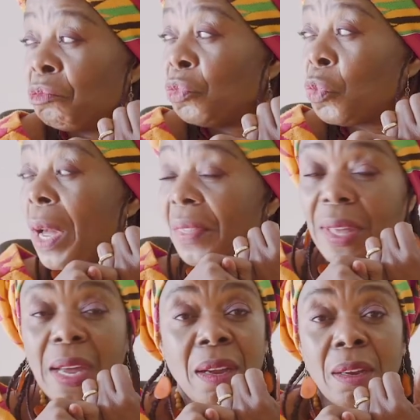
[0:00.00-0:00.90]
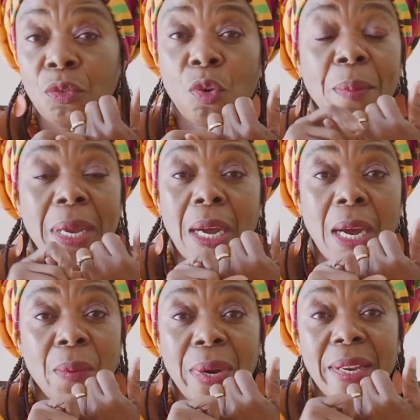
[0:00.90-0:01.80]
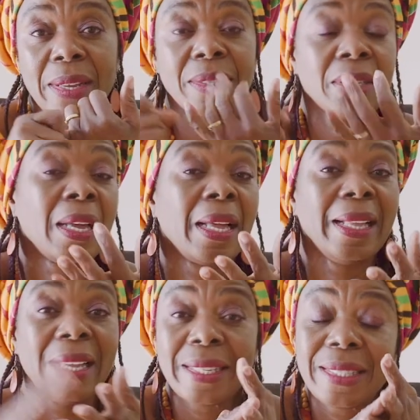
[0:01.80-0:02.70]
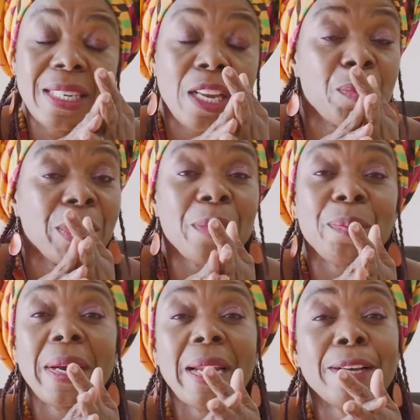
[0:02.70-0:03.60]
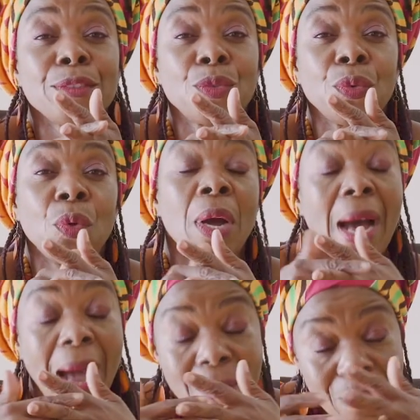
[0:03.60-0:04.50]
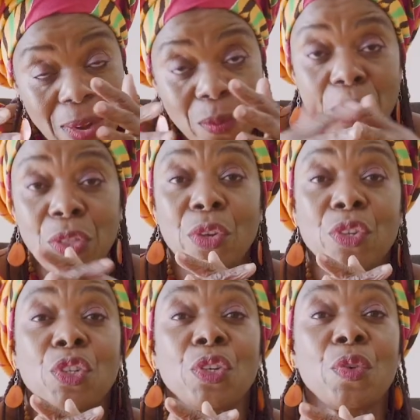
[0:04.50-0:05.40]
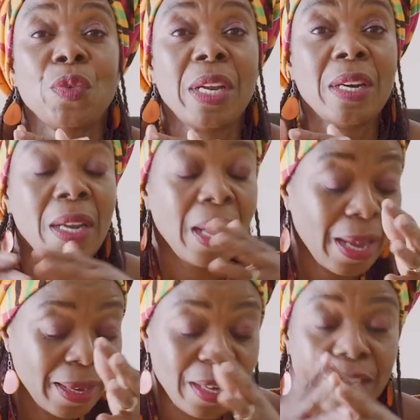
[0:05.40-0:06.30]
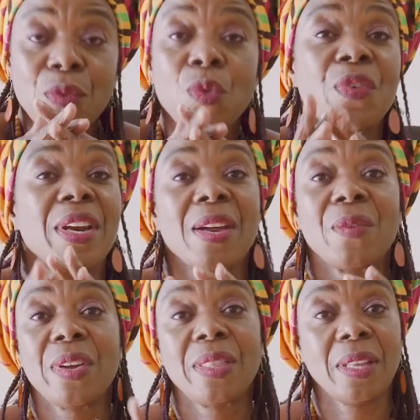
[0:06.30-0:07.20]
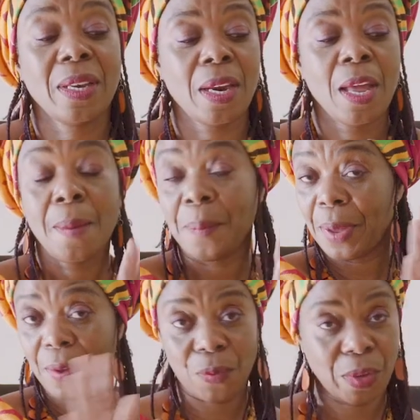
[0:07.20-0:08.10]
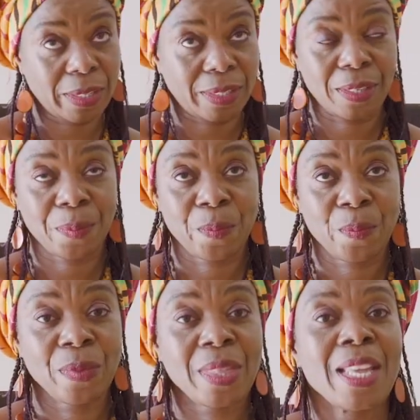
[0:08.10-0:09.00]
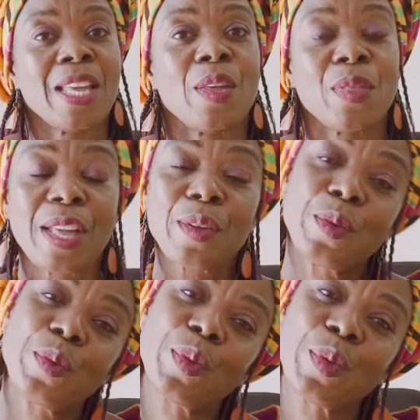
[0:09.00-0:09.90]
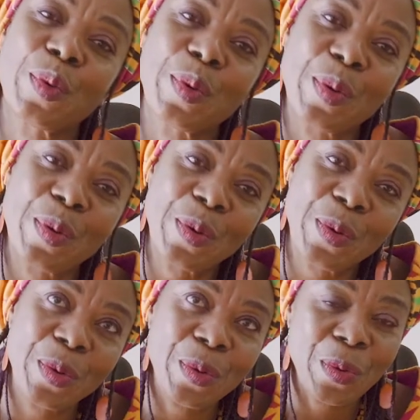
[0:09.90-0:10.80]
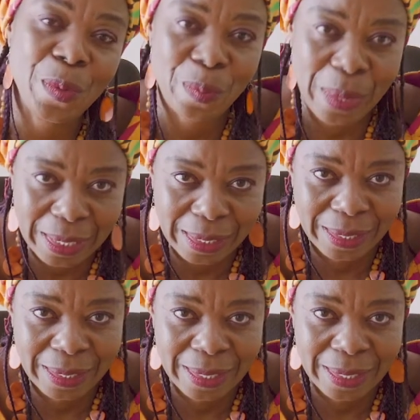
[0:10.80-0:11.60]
weather, no matter how it is, getting the brain balance to have fun with your children under the roof and everything. Perfect. Thank you so much.